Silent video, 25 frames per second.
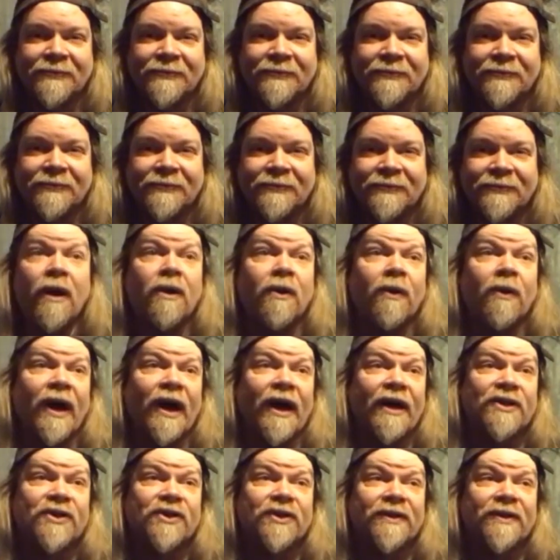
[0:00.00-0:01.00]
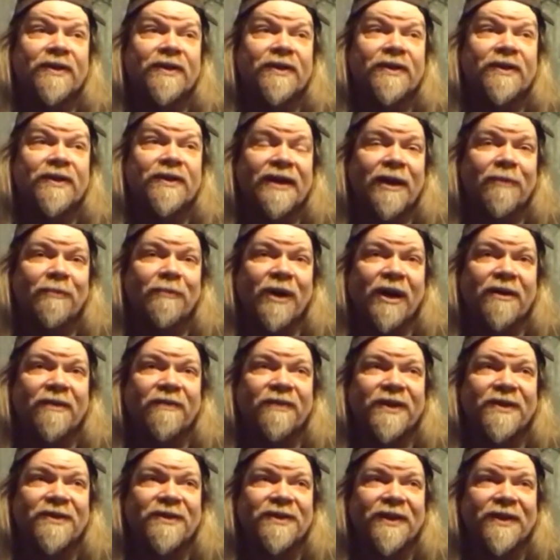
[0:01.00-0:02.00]
No, actually, that came out of
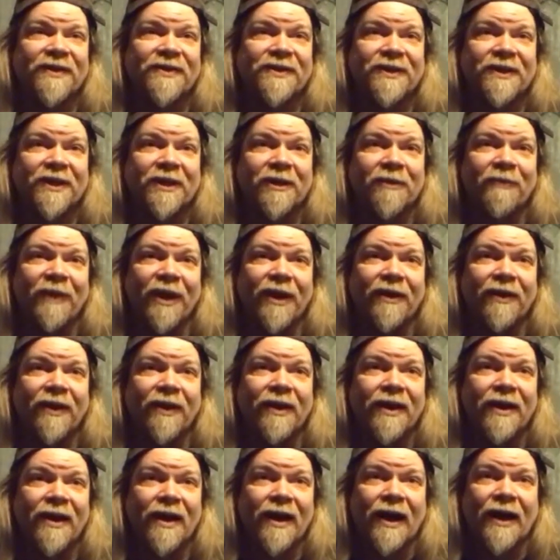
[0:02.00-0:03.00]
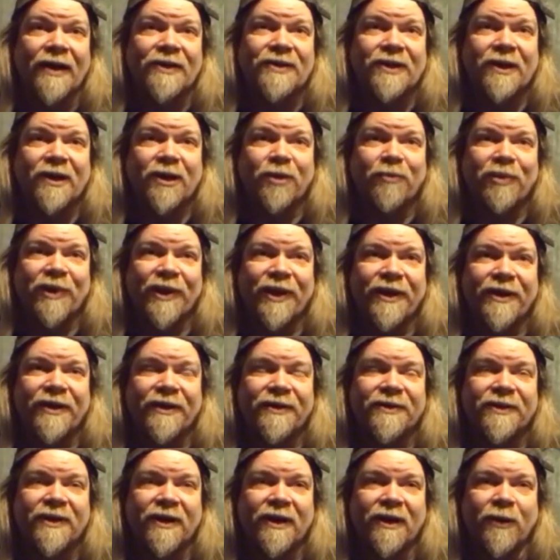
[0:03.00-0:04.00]
necessity mainly. I started playing
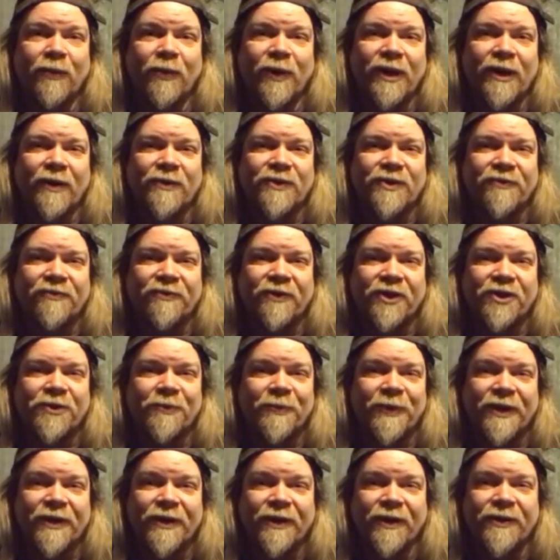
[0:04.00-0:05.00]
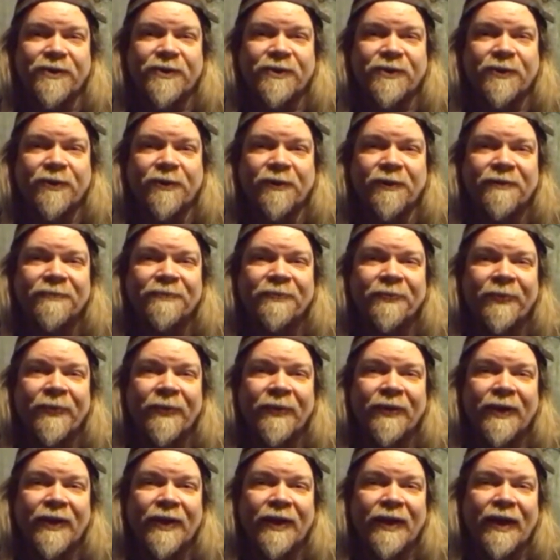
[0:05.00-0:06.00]
guitar when I was a freshman in high school,
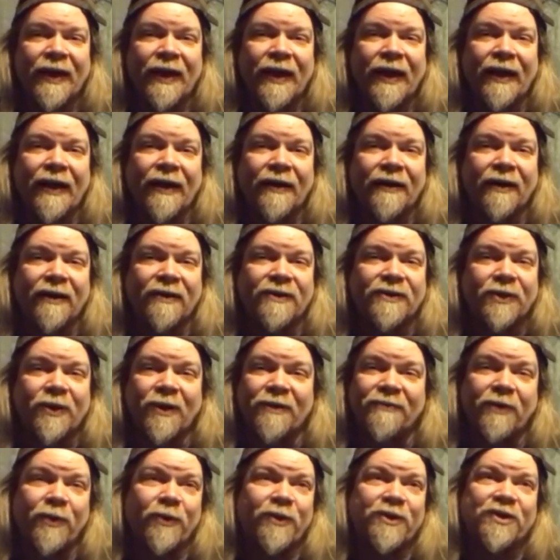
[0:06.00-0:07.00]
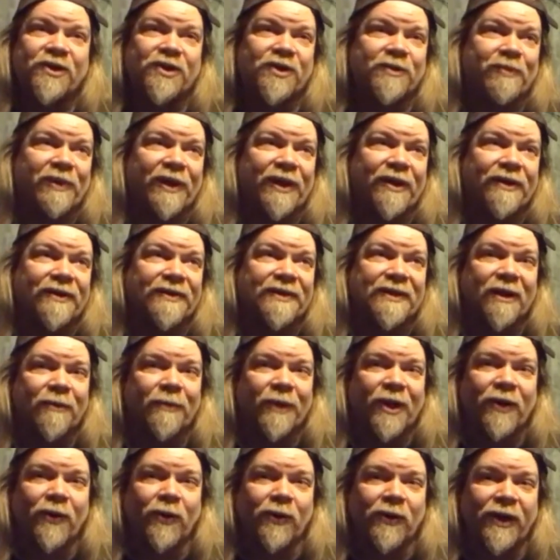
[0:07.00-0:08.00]
mm-hmm. and uh, so I've always just played guitar my
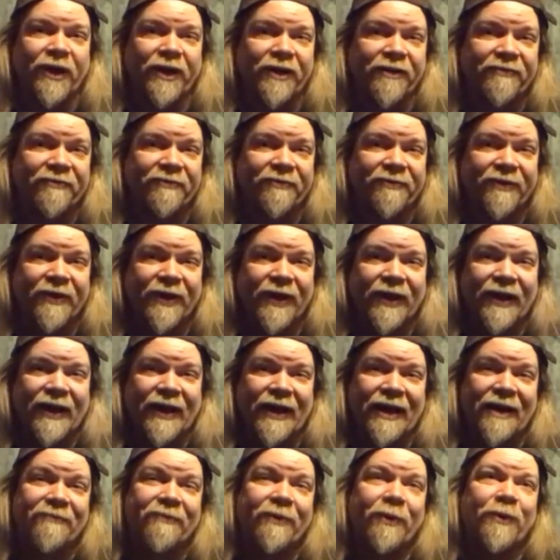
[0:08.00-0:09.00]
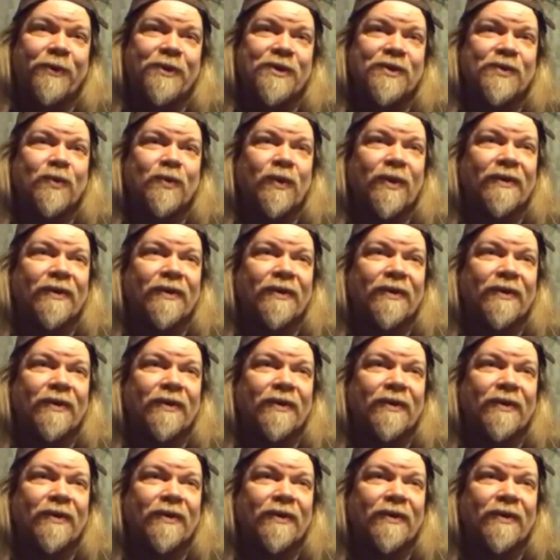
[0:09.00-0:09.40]
whole life, and I've always,